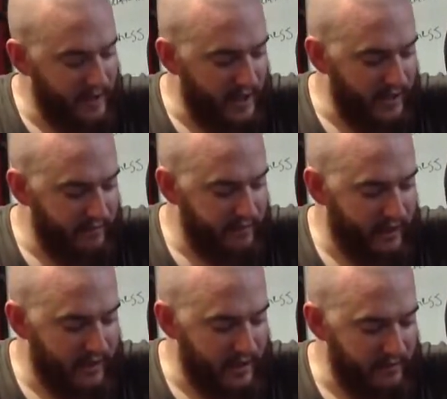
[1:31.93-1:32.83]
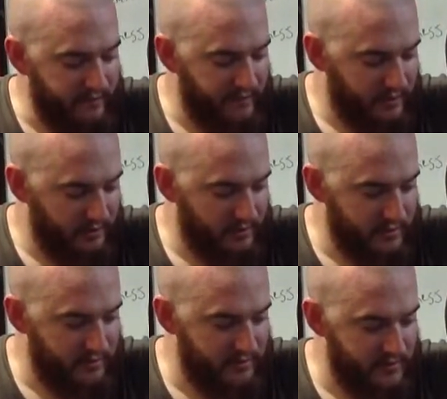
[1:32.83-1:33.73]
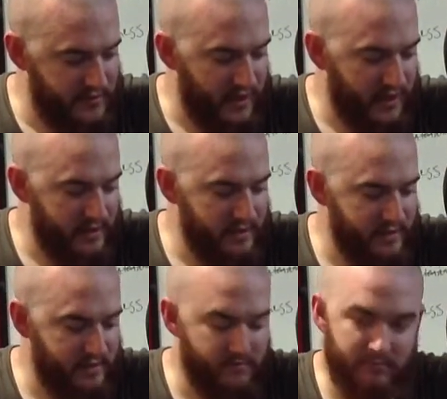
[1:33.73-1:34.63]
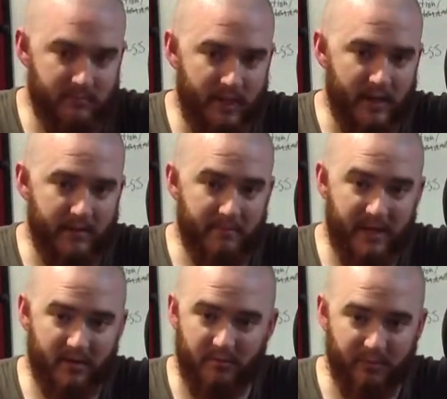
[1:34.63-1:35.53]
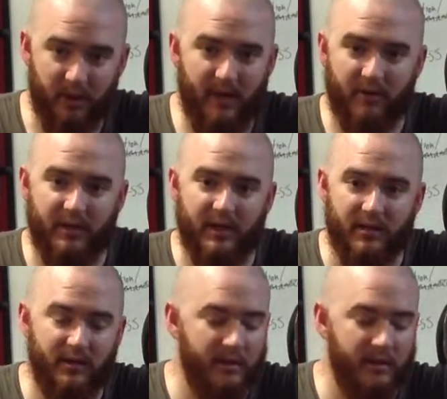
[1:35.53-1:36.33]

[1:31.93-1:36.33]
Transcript: I've got a full-size medical blowout kit.